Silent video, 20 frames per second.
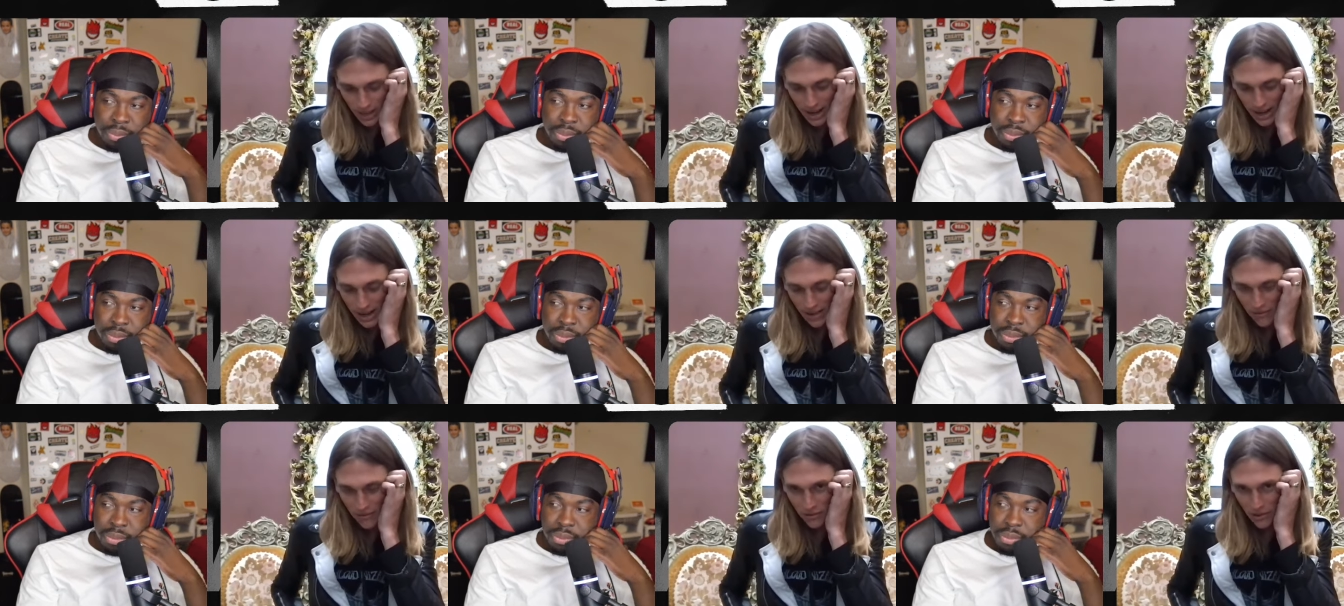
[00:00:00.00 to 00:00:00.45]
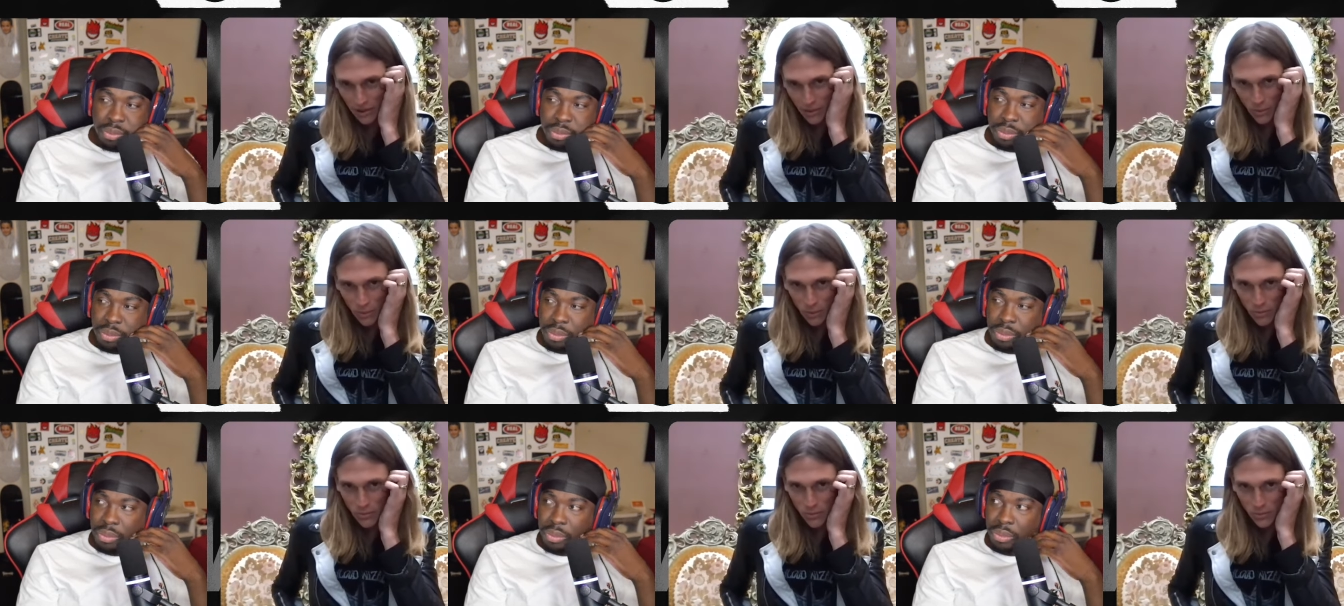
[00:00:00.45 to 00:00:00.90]
Speaker 1: I definitely
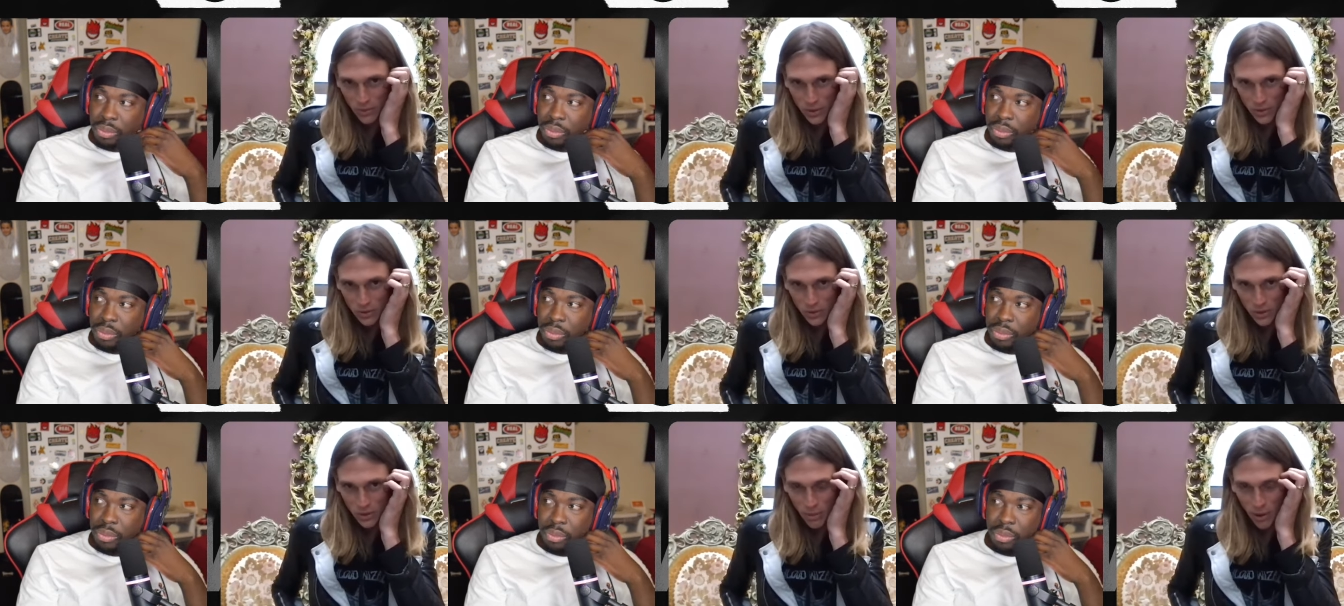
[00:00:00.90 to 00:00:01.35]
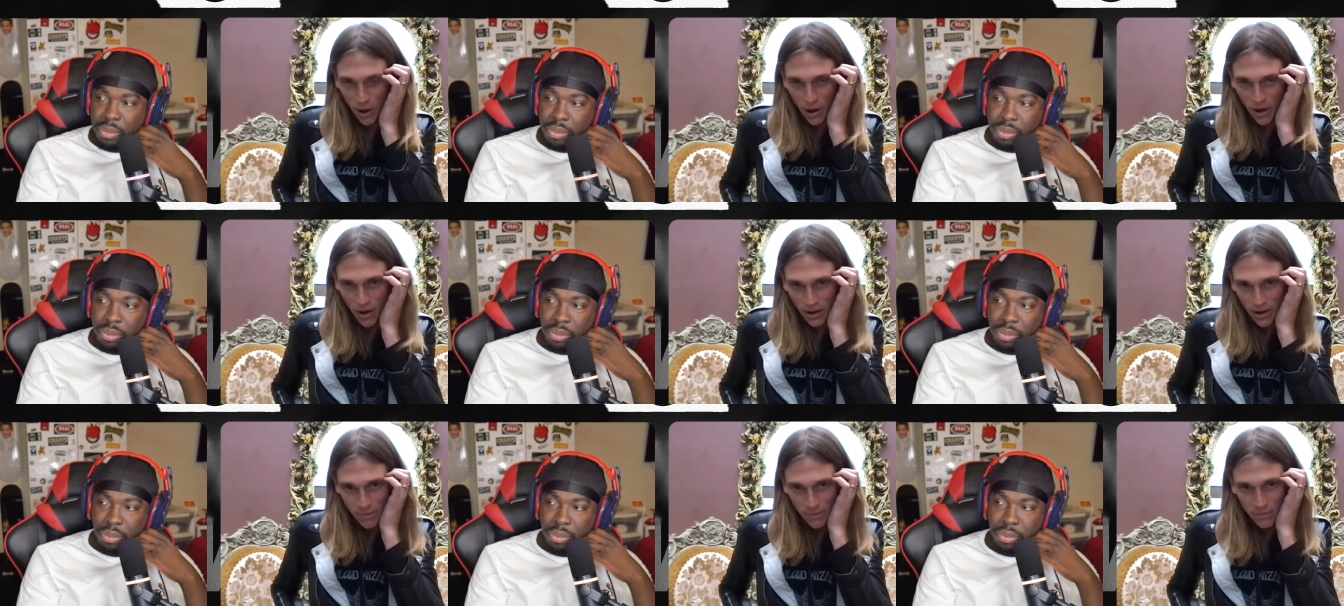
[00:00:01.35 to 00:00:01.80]
used to
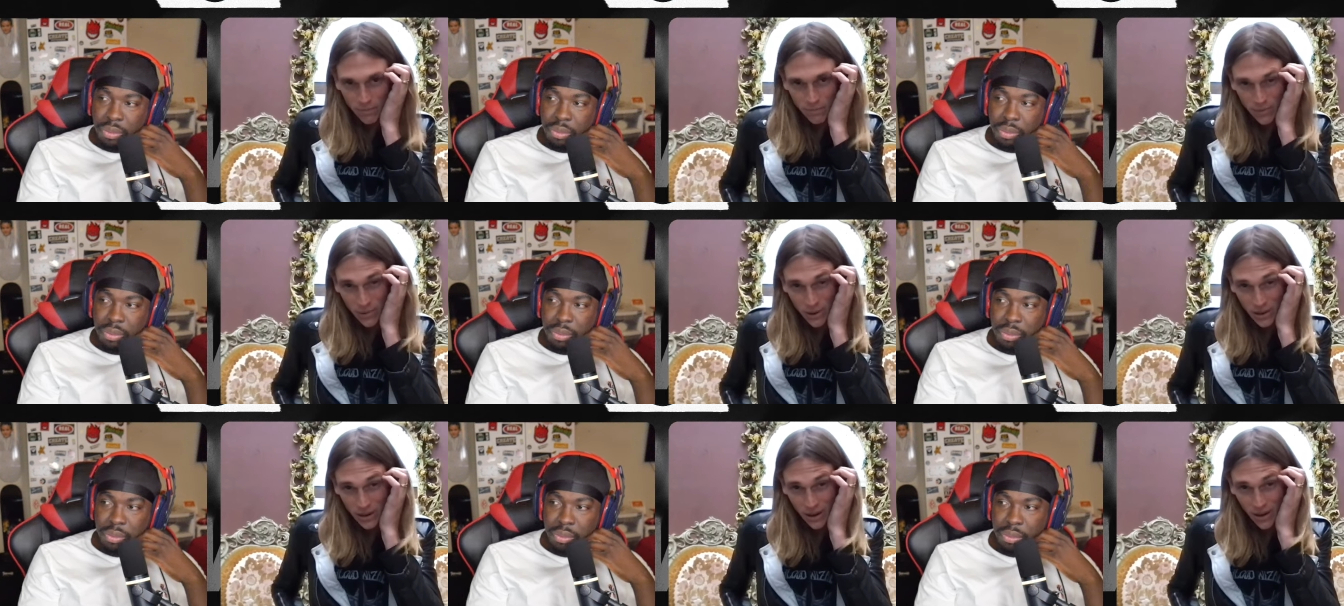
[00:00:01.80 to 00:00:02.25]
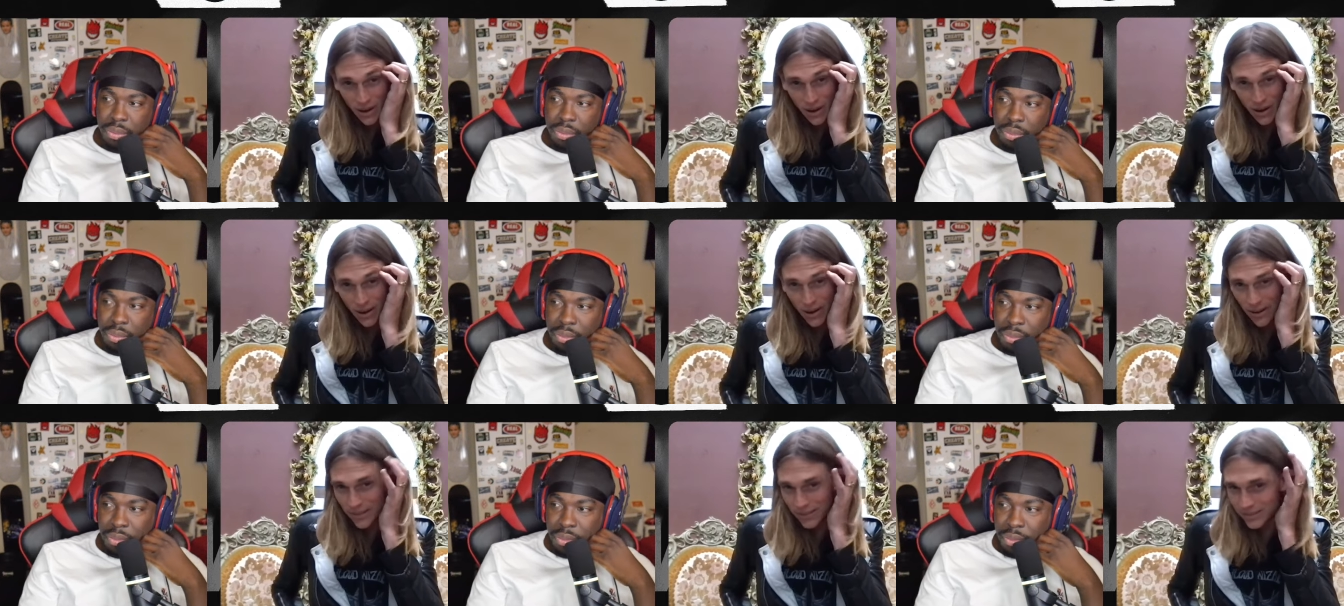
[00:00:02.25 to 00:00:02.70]
party pretty
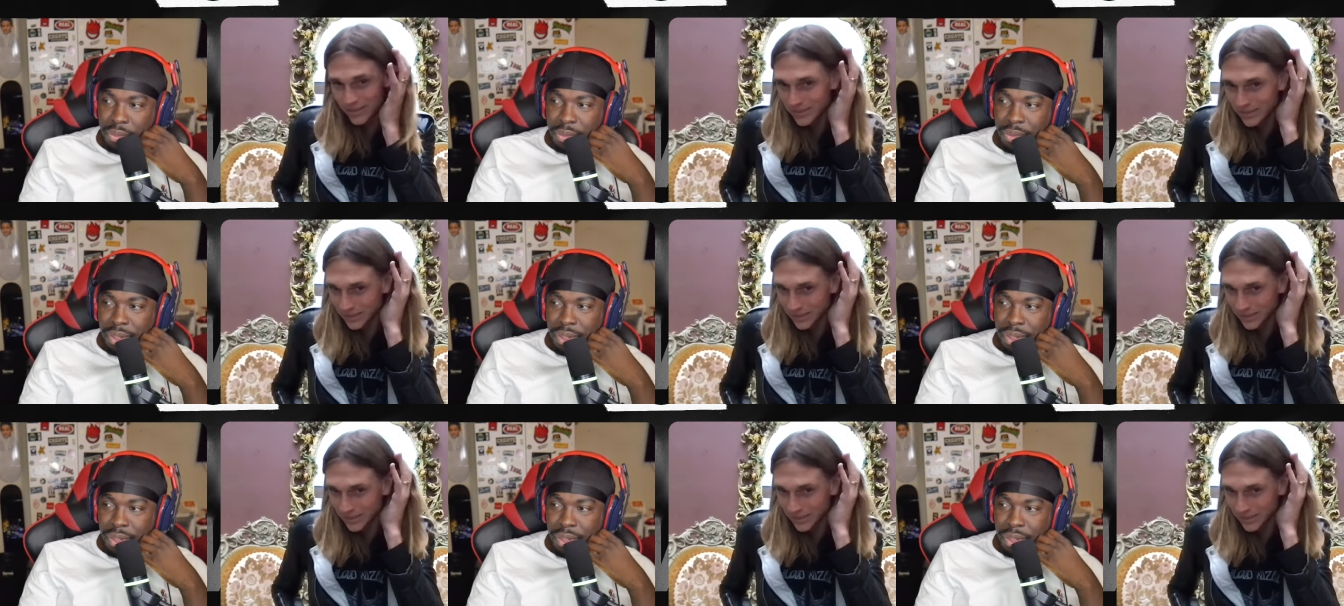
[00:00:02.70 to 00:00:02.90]
gnar,